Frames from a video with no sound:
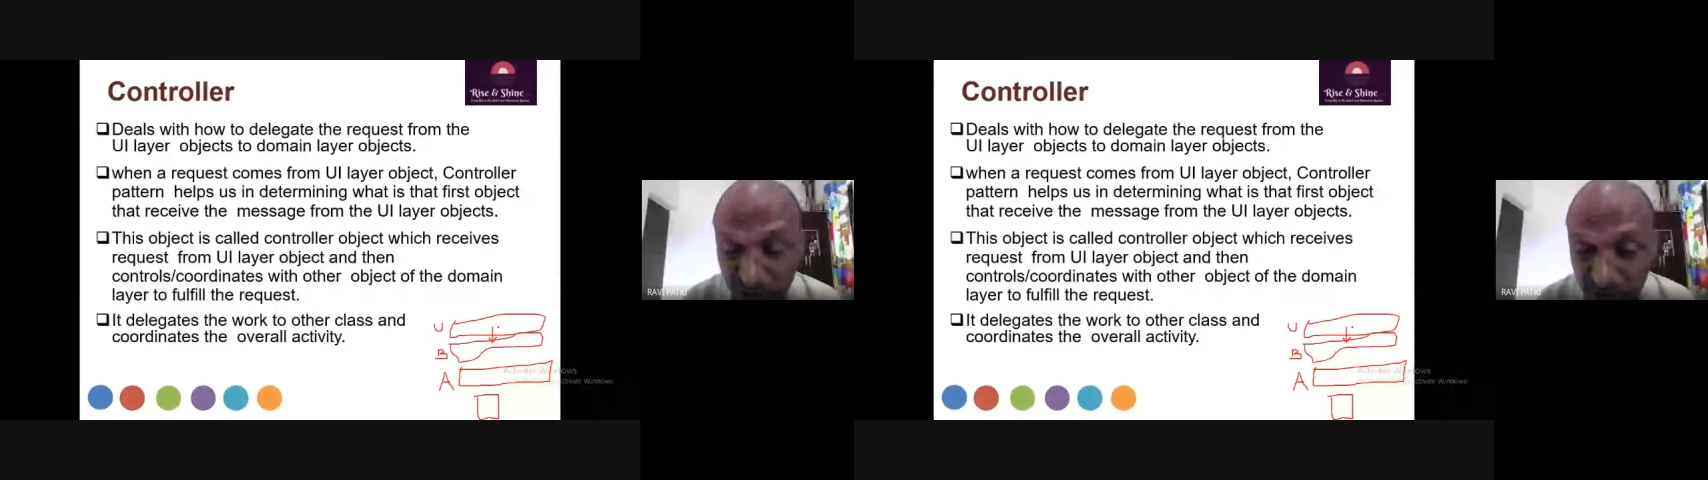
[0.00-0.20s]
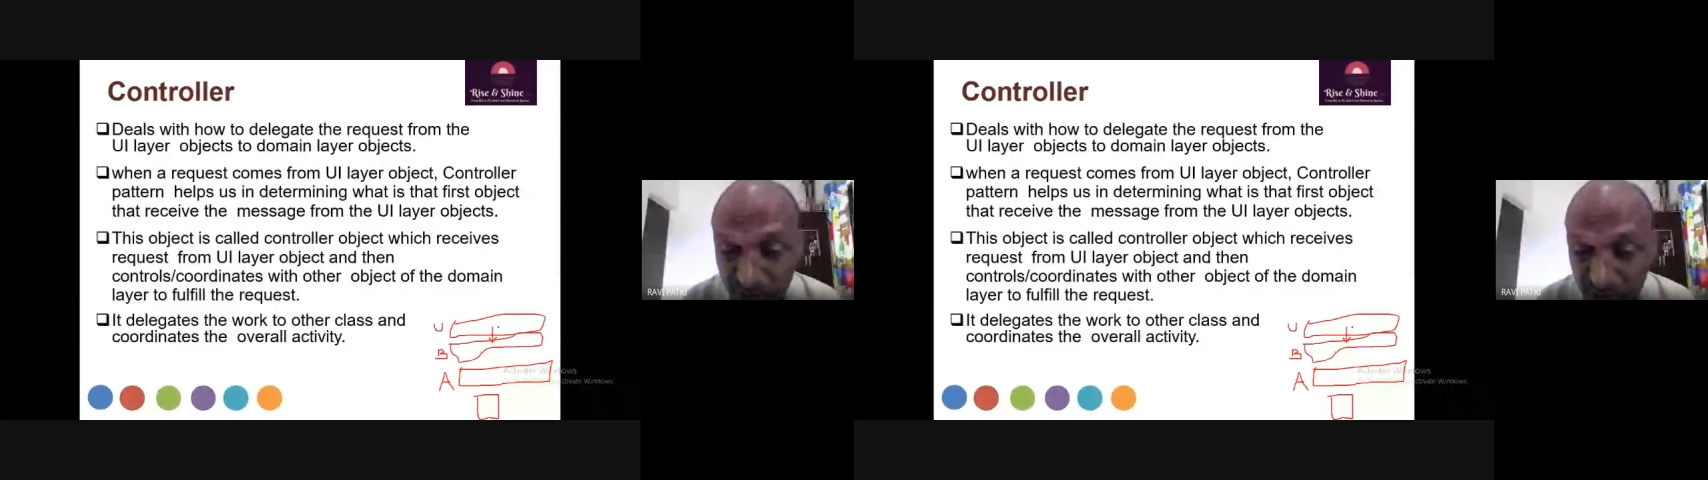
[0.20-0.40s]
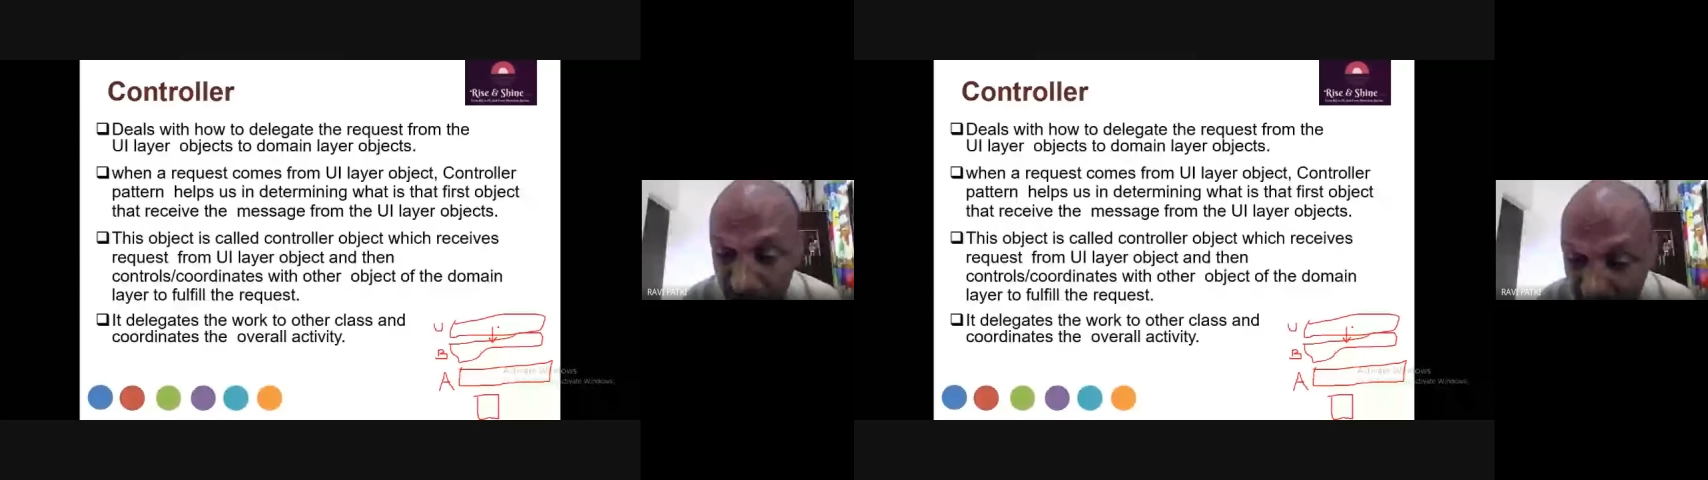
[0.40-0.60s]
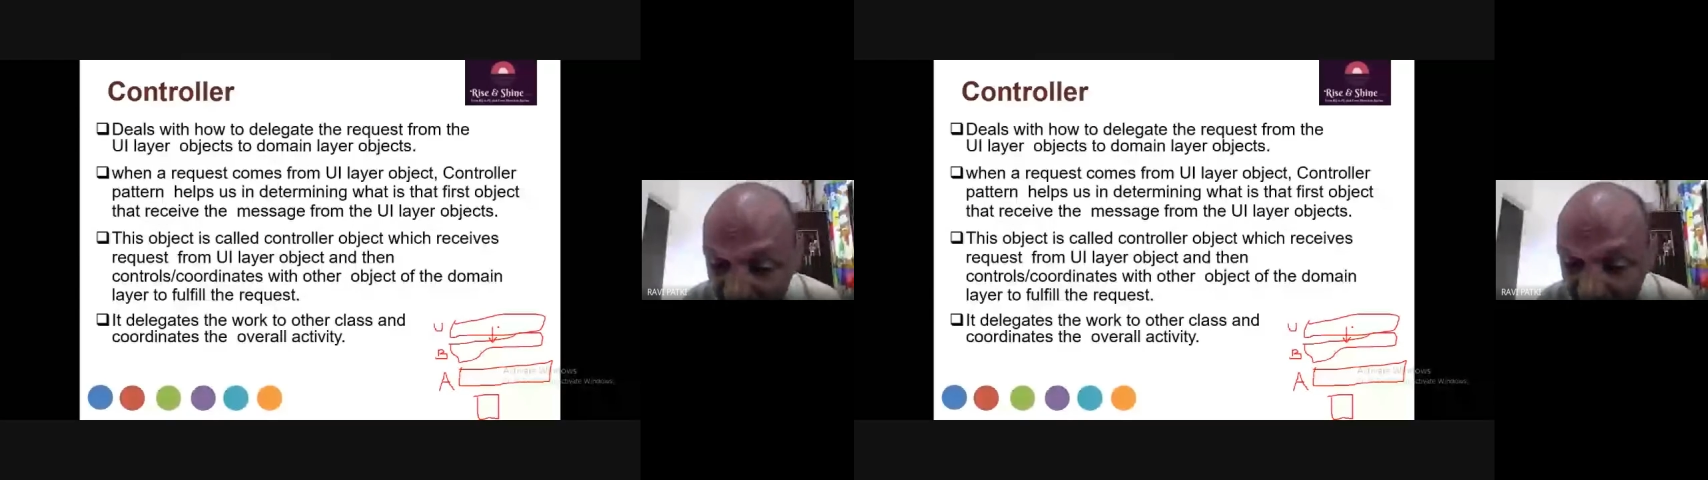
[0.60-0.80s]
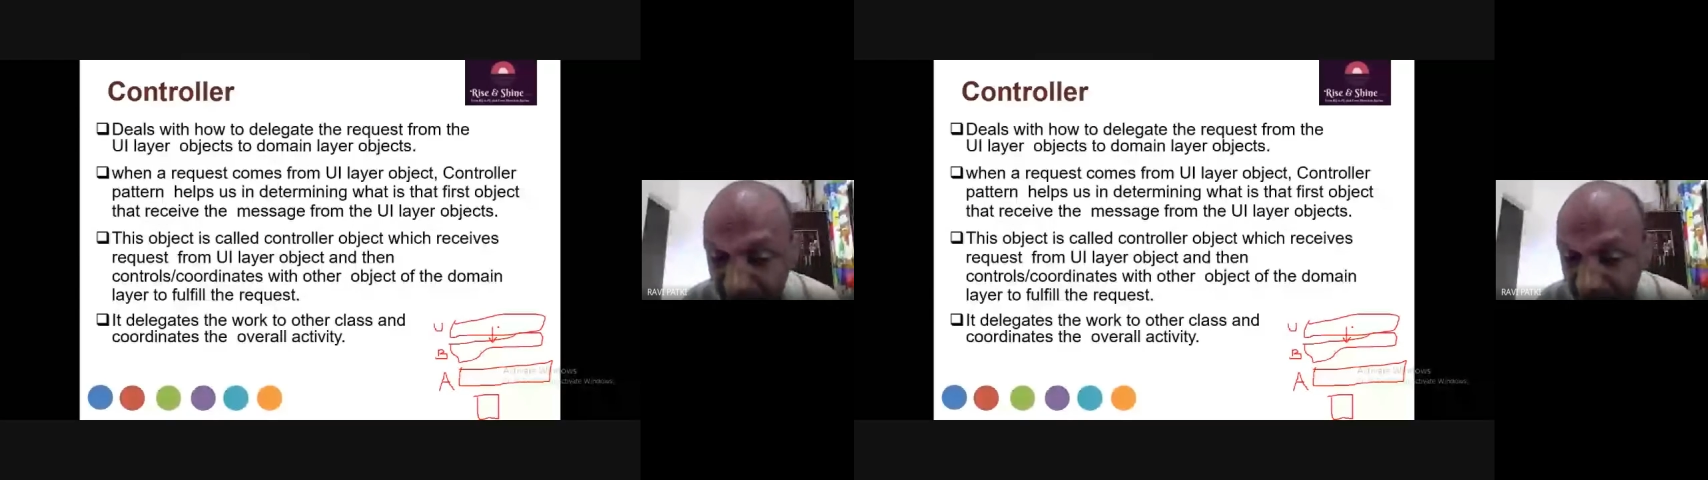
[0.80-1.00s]
the
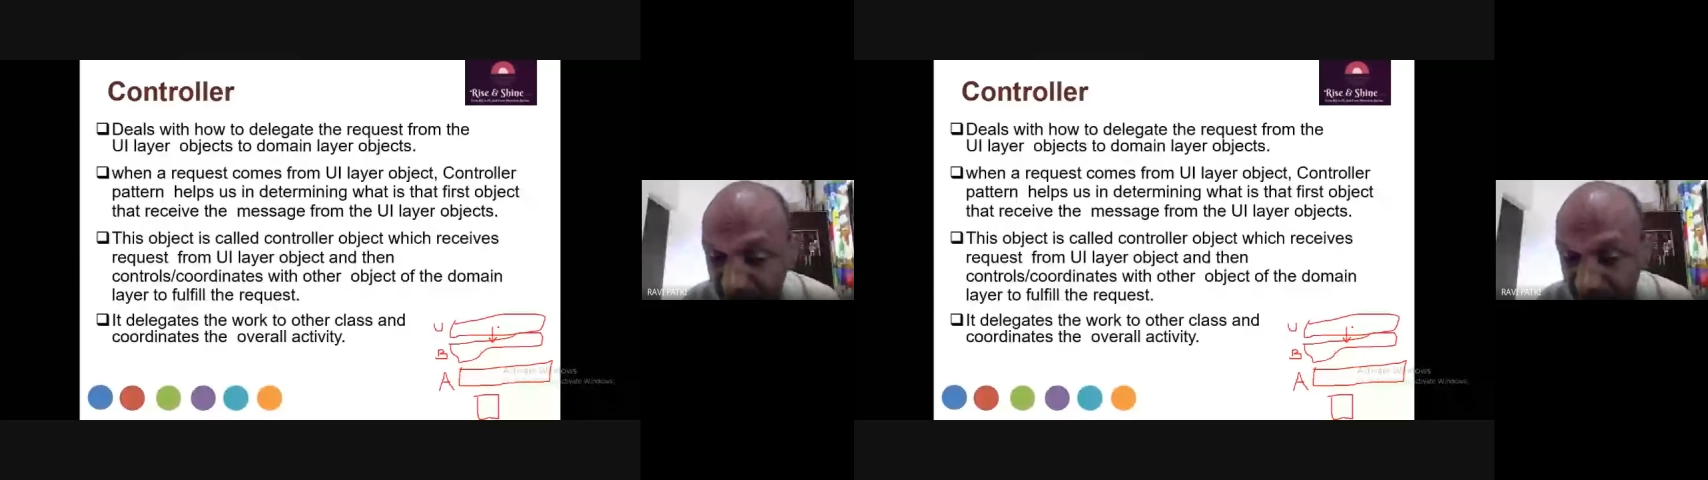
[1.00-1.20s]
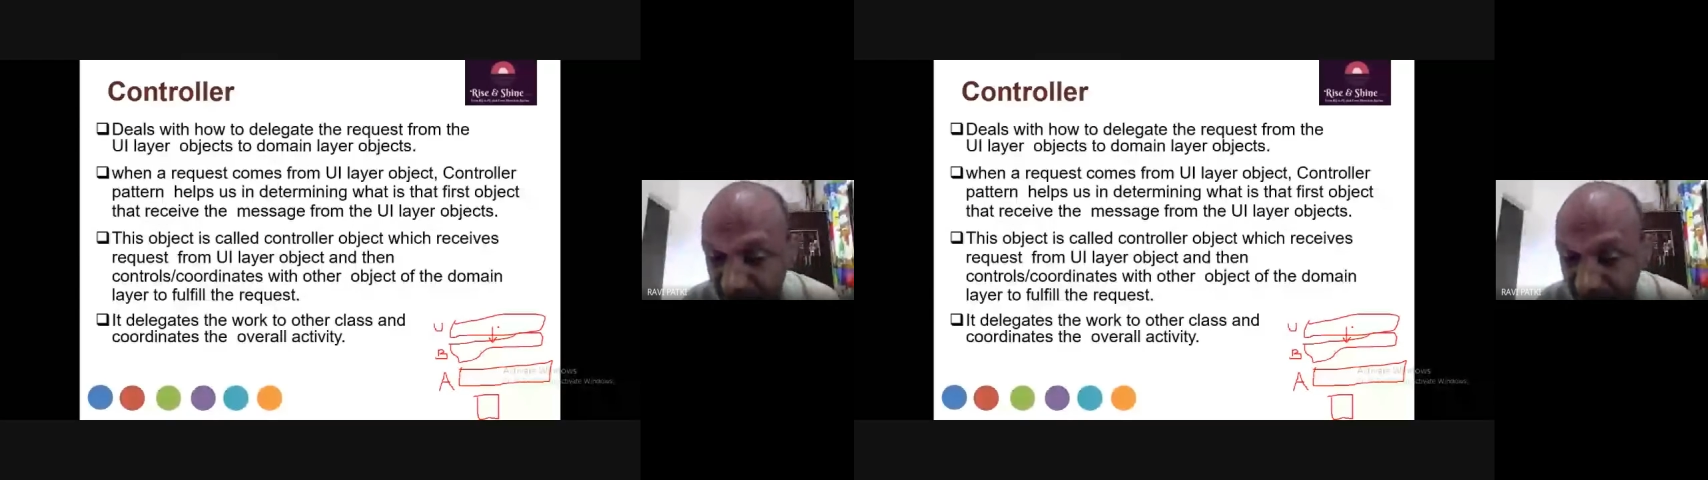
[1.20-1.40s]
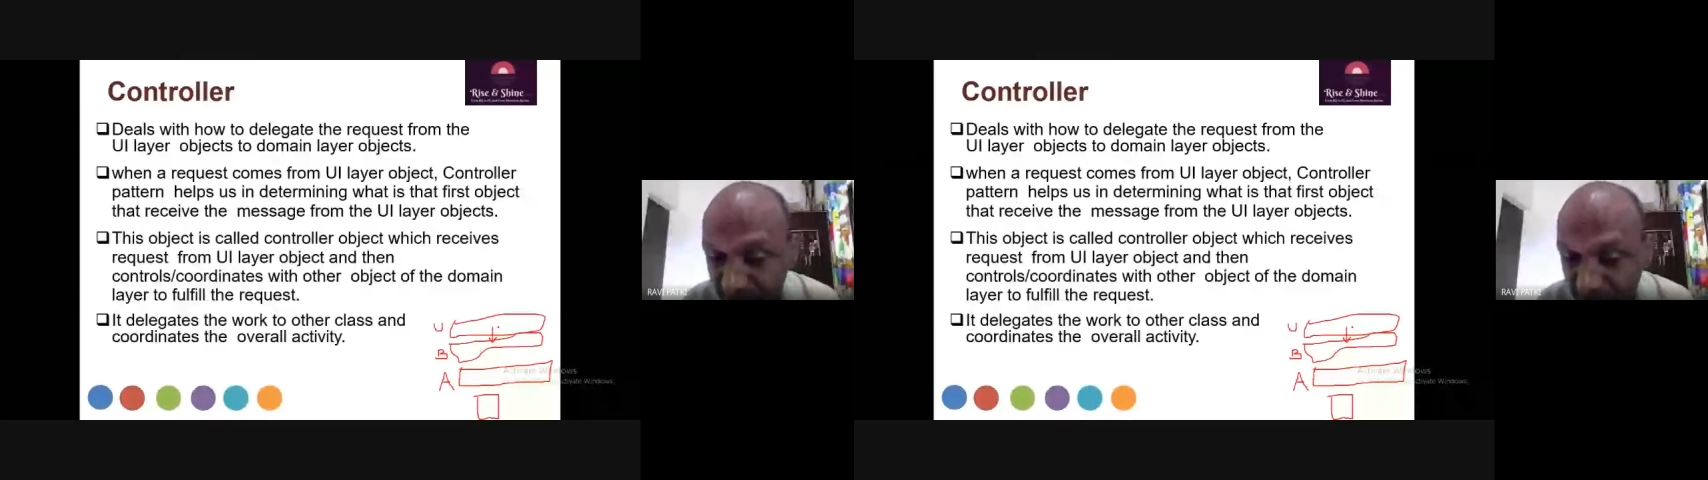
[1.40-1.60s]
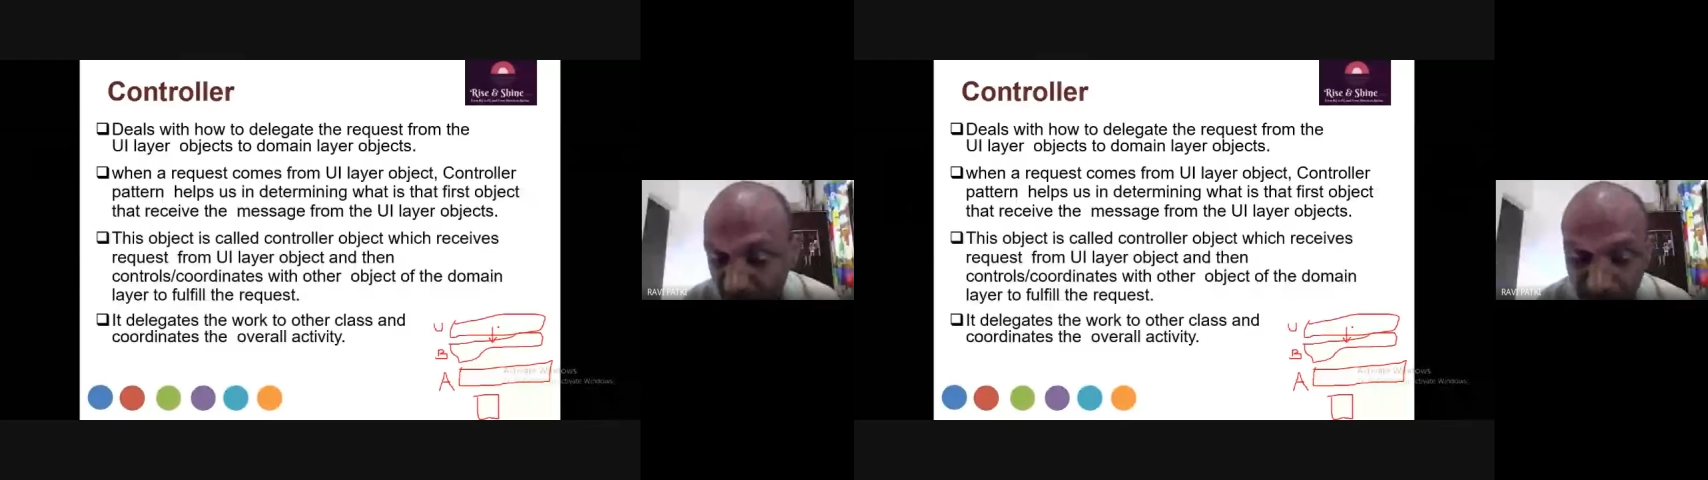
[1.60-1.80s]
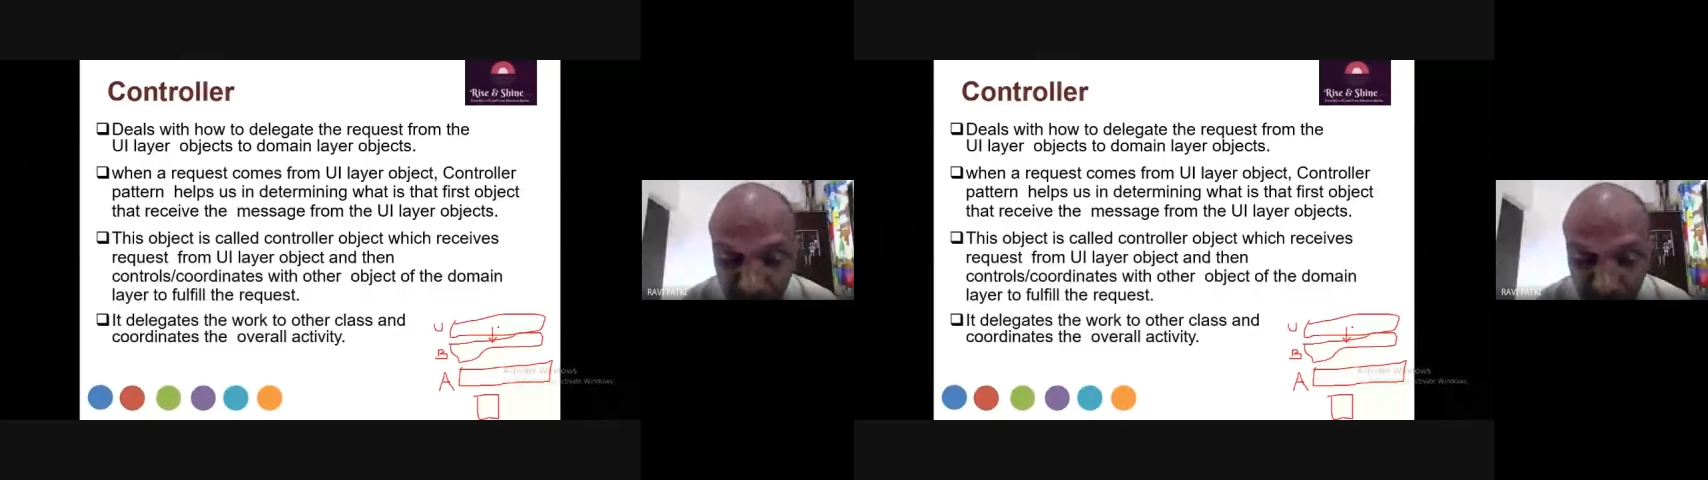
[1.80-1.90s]
thing? Suppose